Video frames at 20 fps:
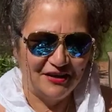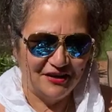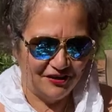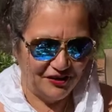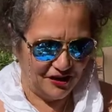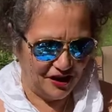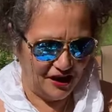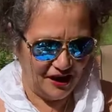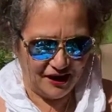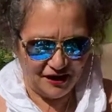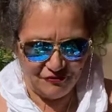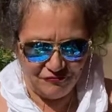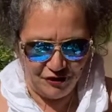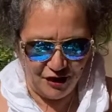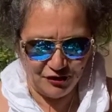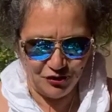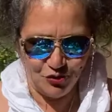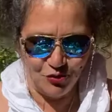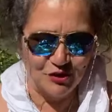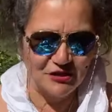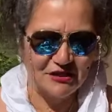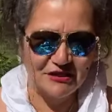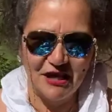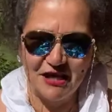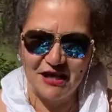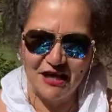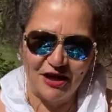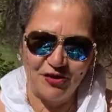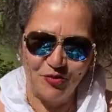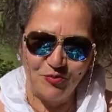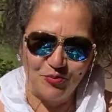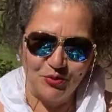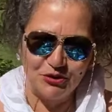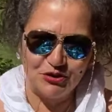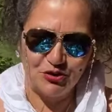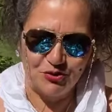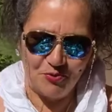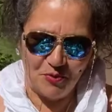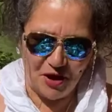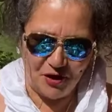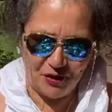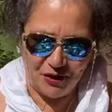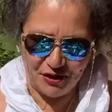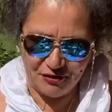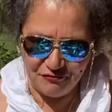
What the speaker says: Okay, like if I do a steak, I don't put turmeric.